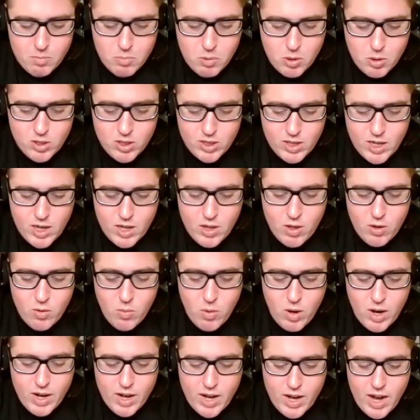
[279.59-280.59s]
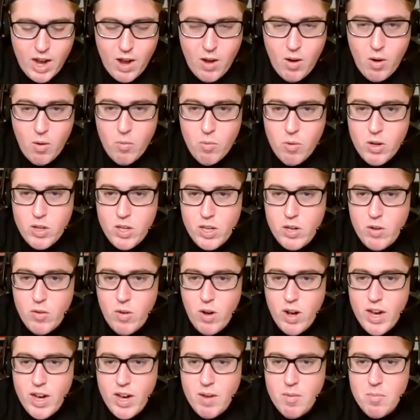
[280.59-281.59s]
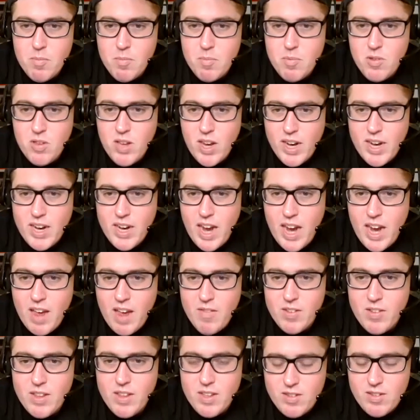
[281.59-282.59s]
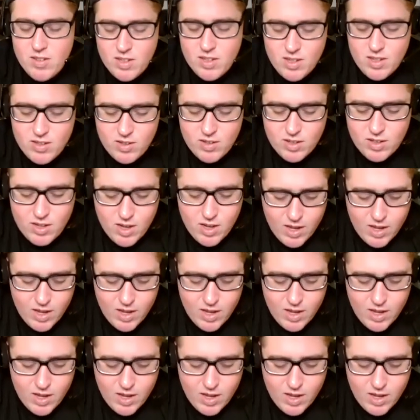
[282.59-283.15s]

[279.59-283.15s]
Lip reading: put together right now a really great second half of this season.